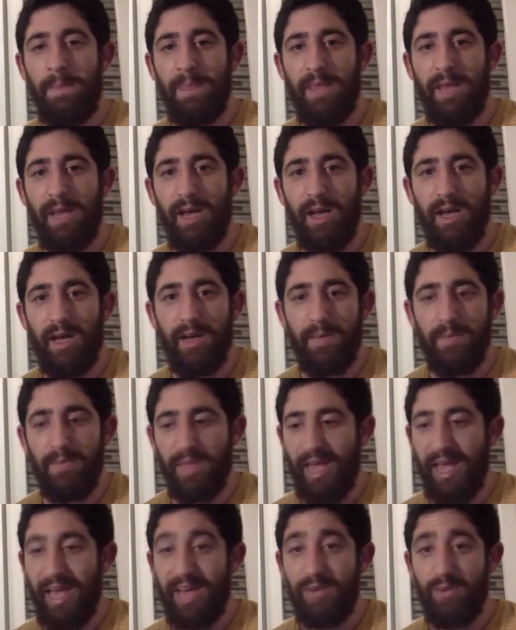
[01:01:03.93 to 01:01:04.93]

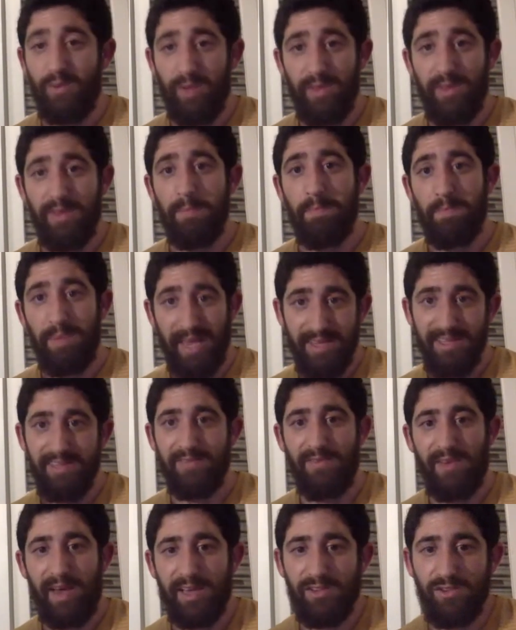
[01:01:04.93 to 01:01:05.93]
and with the best
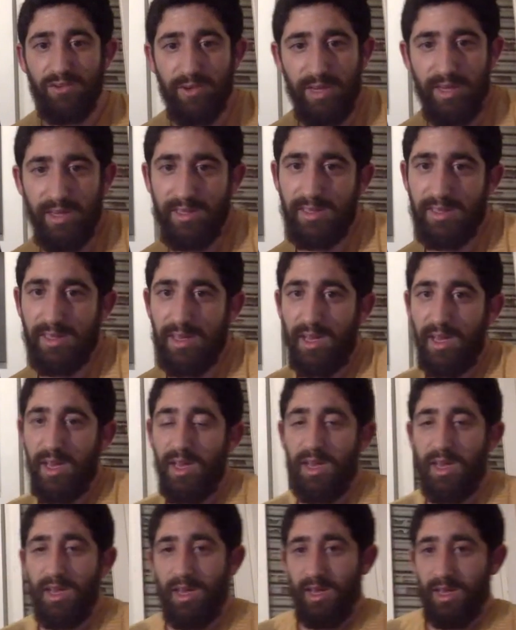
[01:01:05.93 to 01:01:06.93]
factories
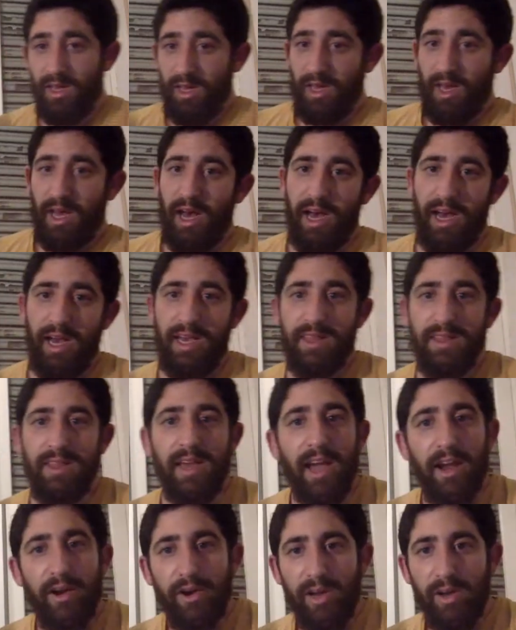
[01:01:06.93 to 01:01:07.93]
in the
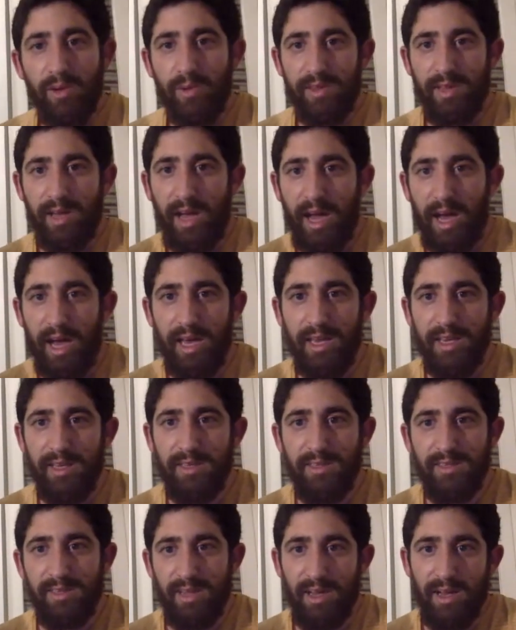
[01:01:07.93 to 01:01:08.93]
area with the
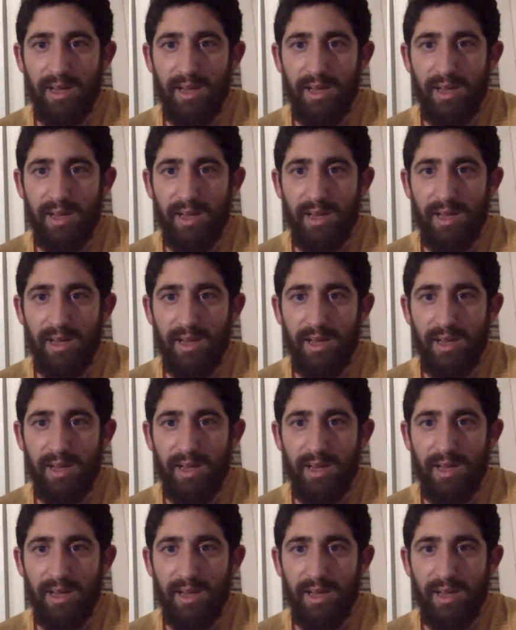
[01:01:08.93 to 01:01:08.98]
highest